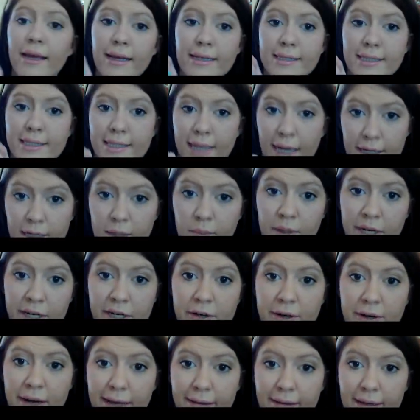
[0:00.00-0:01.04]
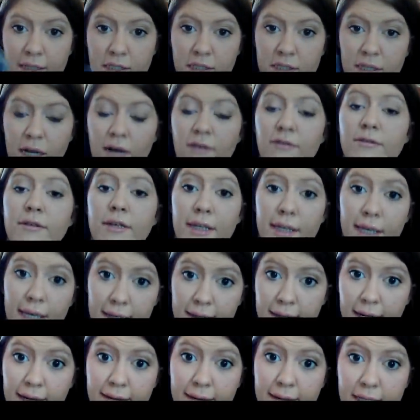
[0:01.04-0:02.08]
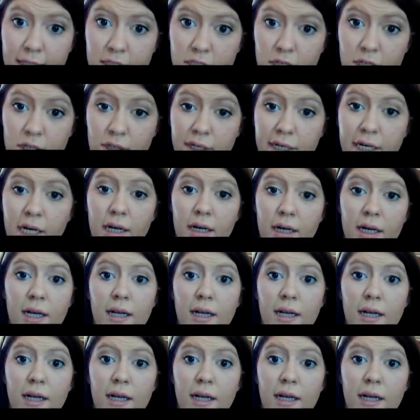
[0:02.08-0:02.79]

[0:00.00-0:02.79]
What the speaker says: It's not going to break your eyelashes off. Get an eyelash curler.